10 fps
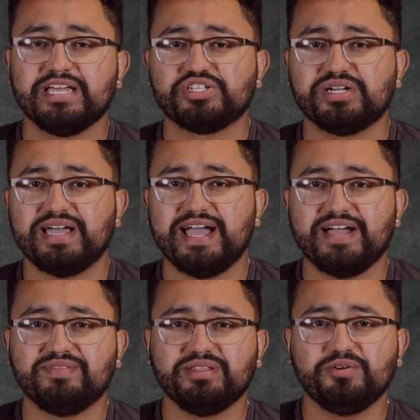trying to
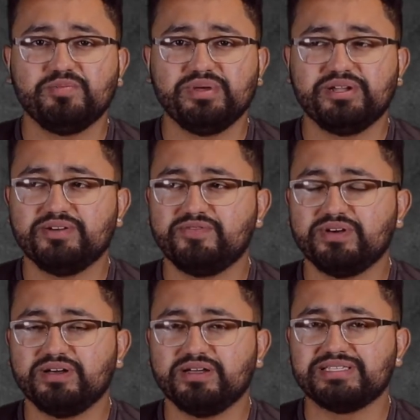have a little bit of
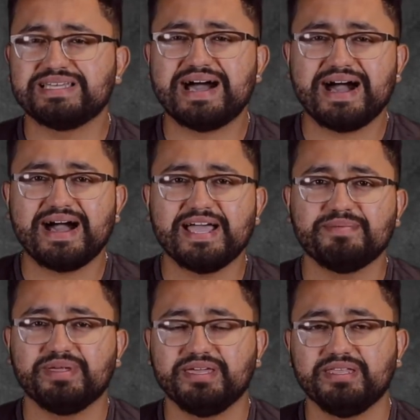
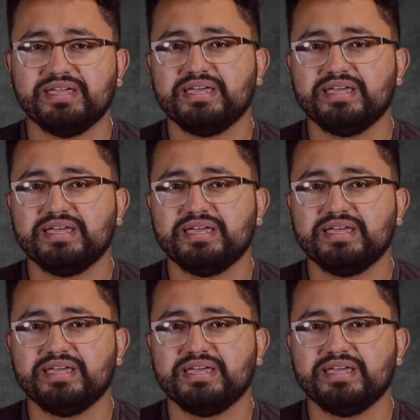time and